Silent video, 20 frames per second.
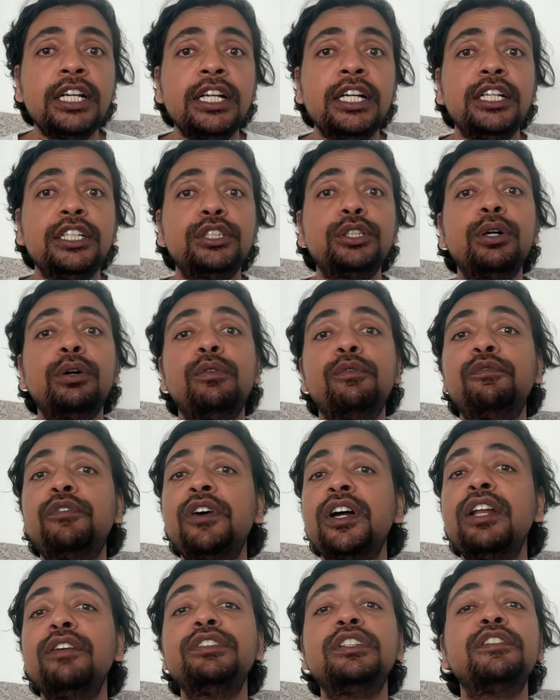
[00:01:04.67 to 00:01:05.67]
So
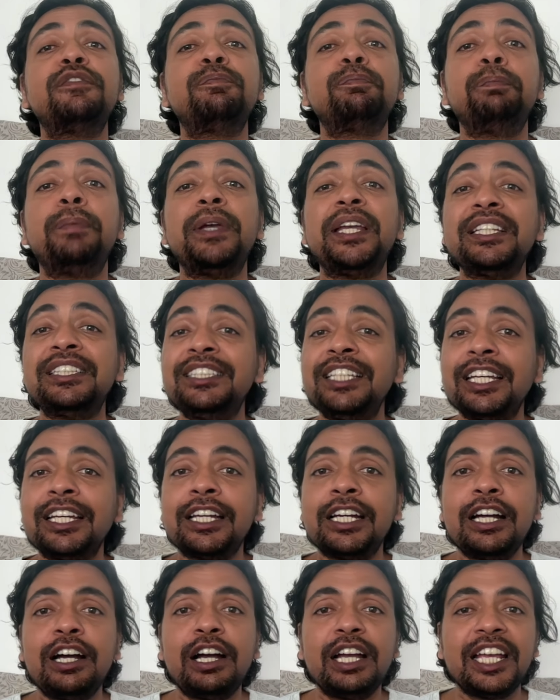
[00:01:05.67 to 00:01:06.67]
one of the basic
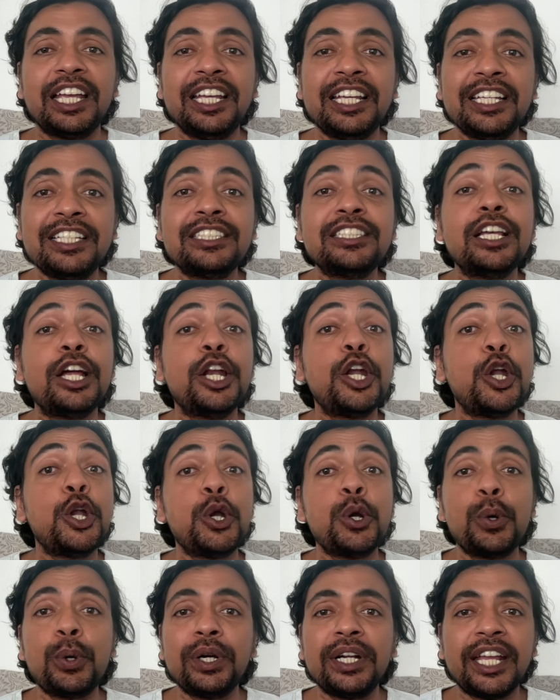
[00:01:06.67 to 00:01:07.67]
is
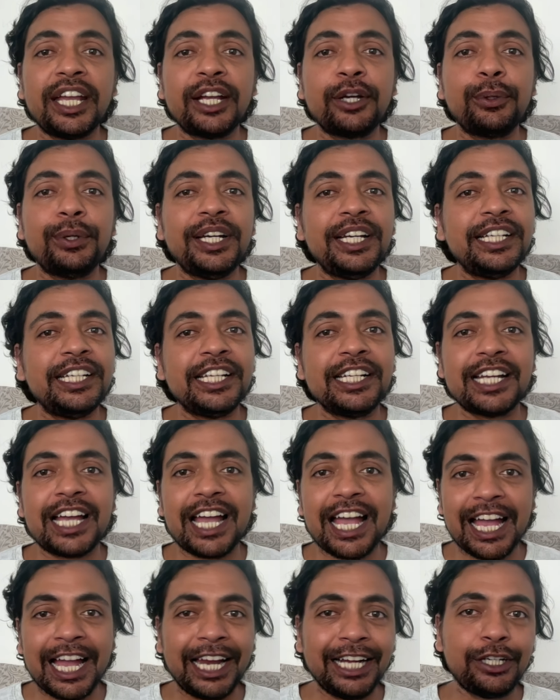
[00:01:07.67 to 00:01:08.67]
no decorator
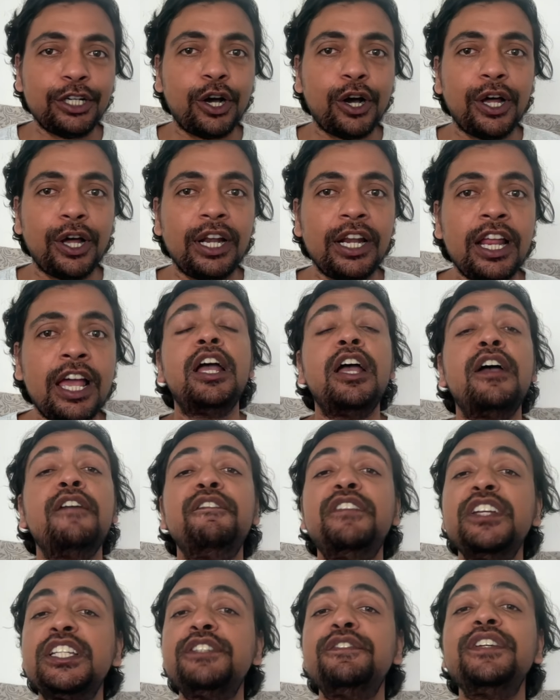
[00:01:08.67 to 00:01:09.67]
at all,
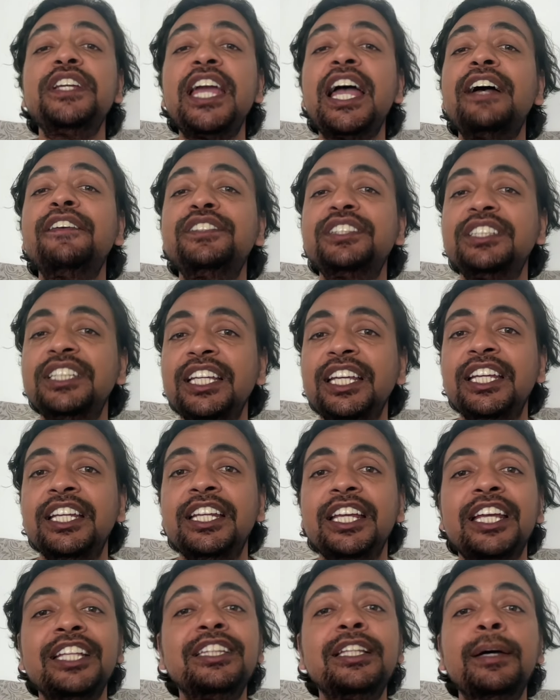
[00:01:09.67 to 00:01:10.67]
which we have seen
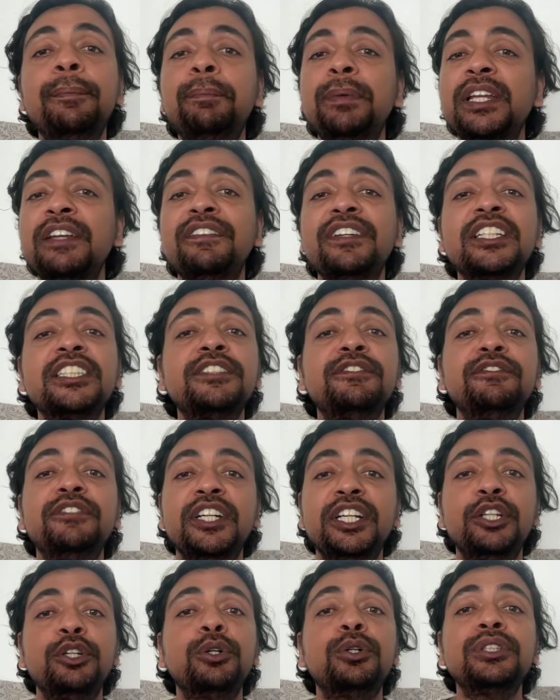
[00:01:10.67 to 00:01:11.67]
in the previous
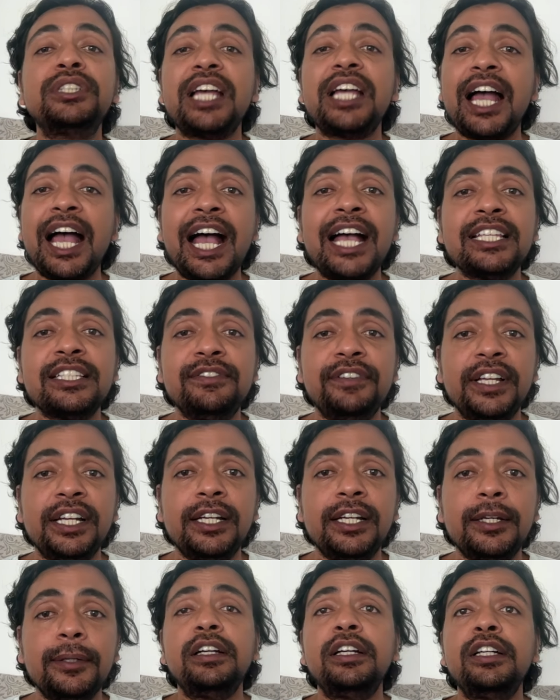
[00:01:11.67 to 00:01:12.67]
videos as well.
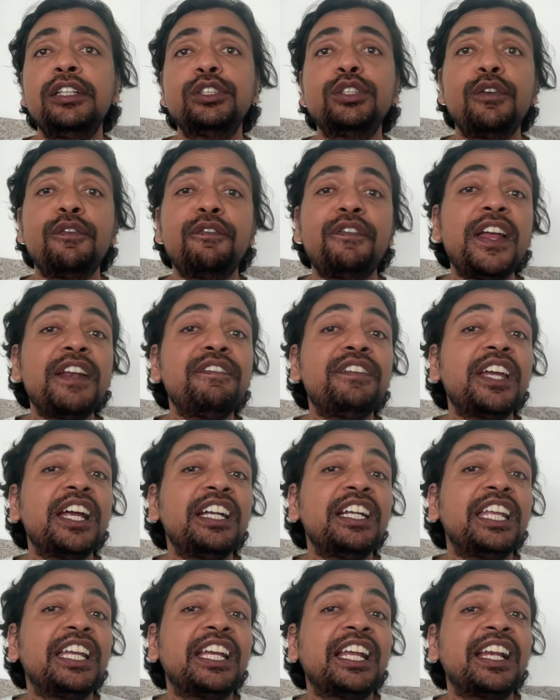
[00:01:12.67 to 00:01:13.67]
So when we are
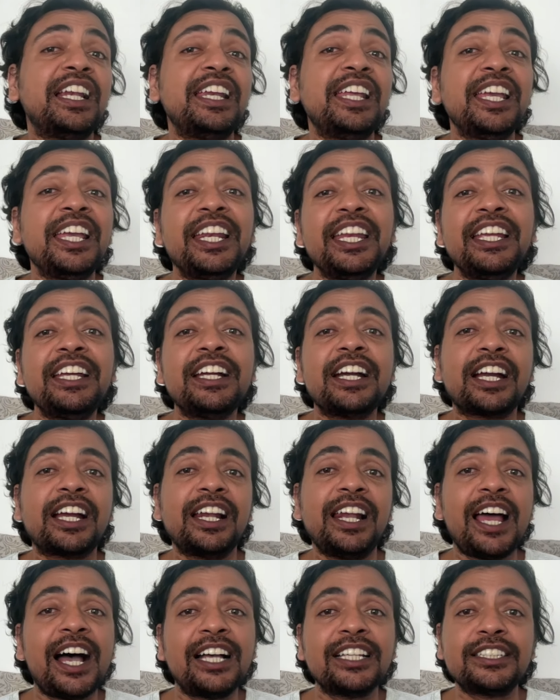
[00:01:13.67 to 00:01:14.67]
declaring a
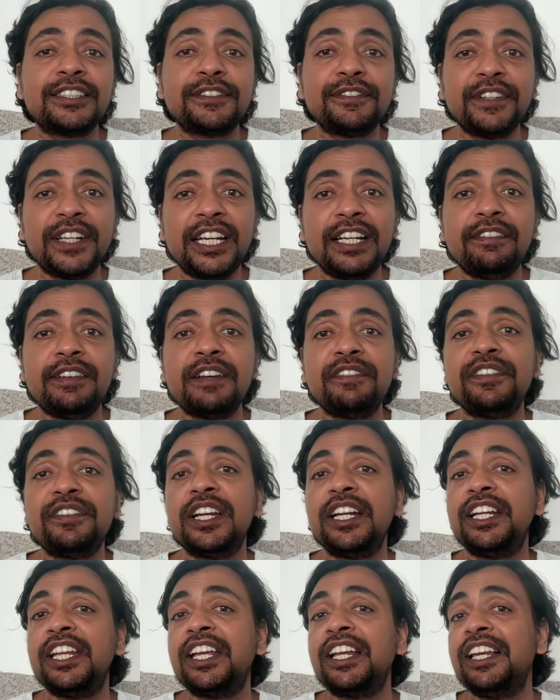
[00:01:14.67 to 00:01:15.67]
class field, when we
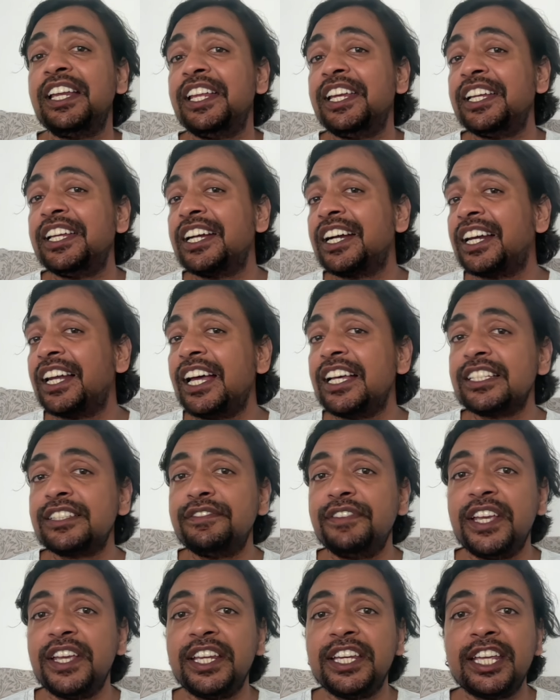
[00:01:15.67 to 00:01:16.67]
are declaring a class
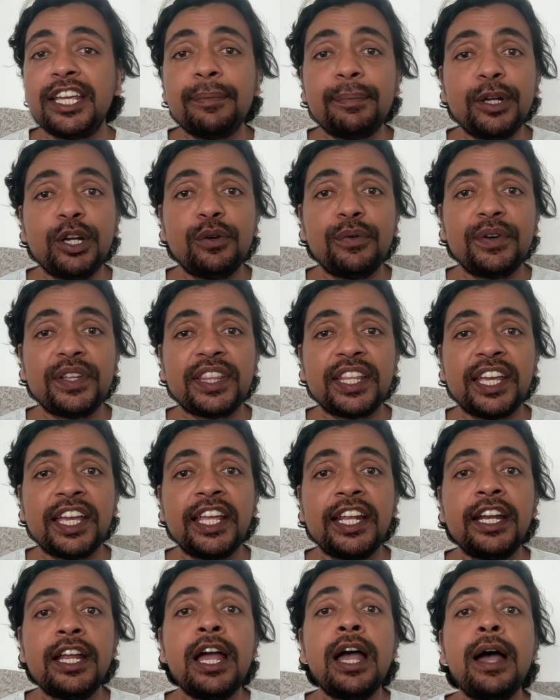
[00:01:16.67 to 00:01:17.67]
variable over
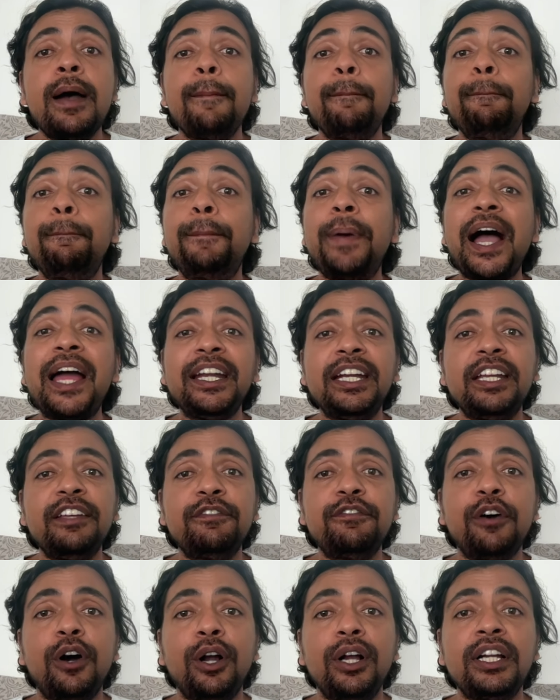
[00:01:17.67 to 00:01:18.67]
there, by
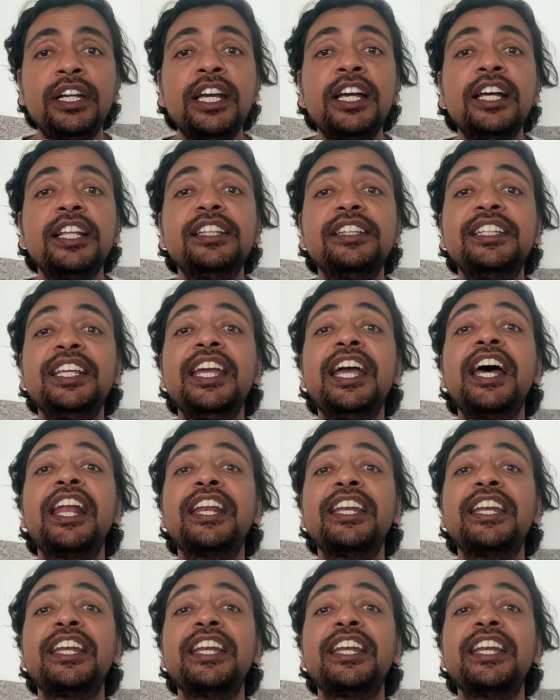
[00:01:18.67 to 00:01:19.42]
default they are